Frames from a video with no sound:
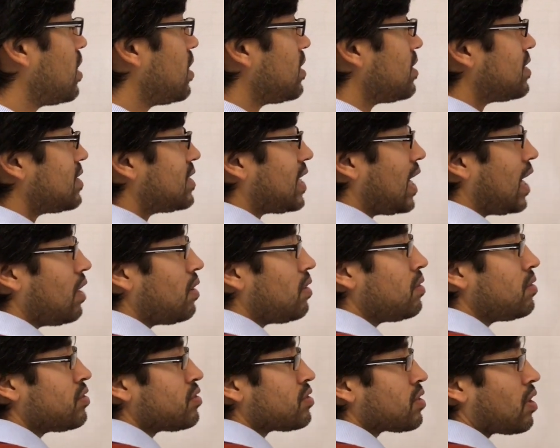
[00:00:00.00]

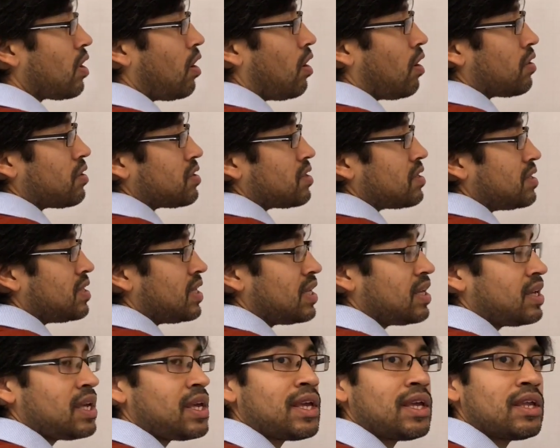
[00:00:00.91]
cells can't
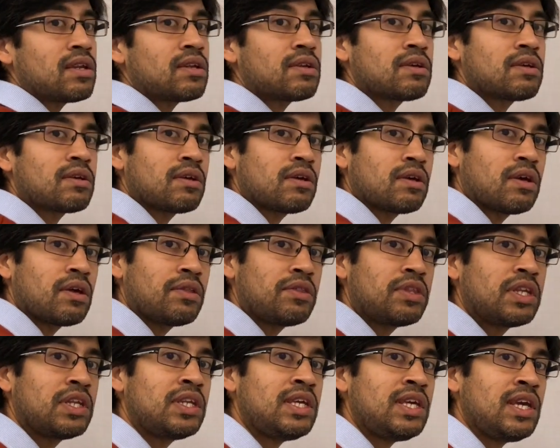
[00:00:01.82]
delete the
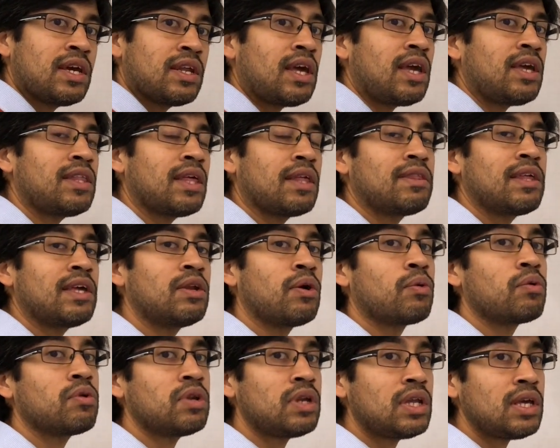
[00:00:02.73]
DNA that they
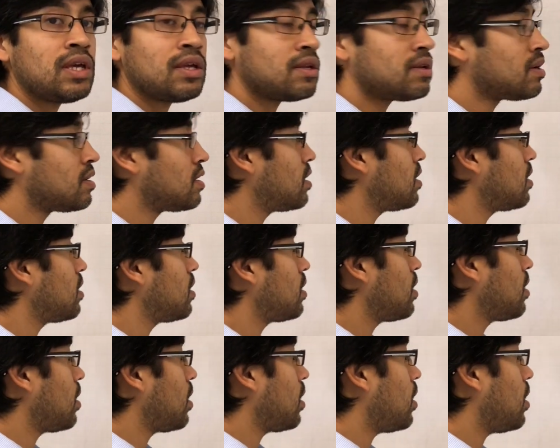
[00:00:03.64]
don't need.
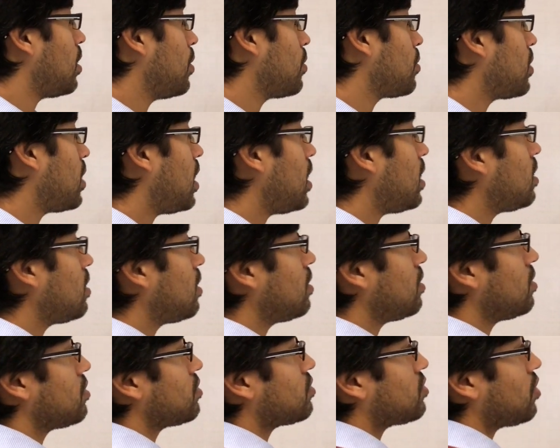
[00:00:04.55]
Okay,
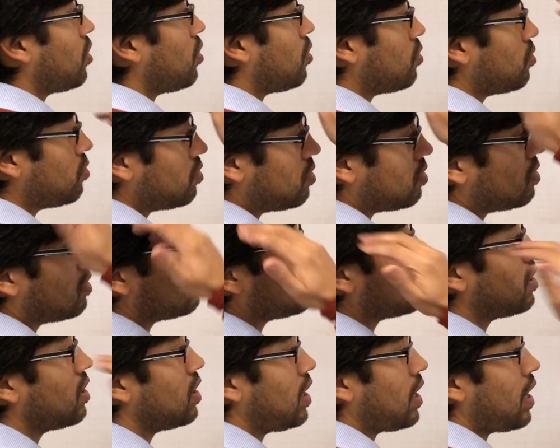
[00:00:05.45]
so
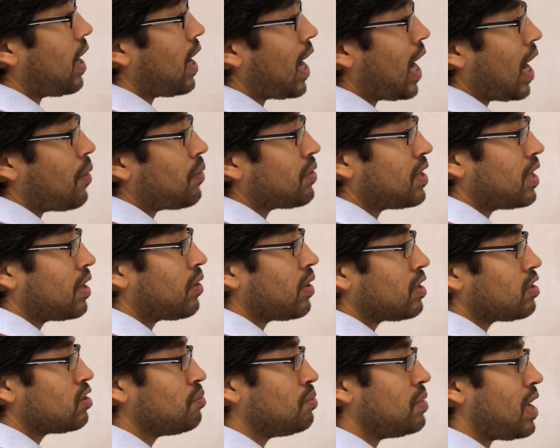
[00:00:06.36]
how are they going
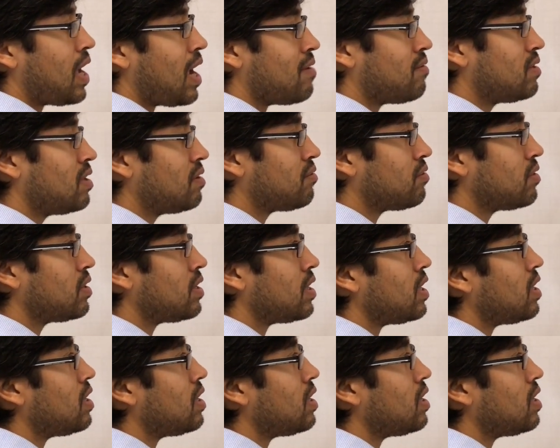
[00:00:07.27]
to behave differently?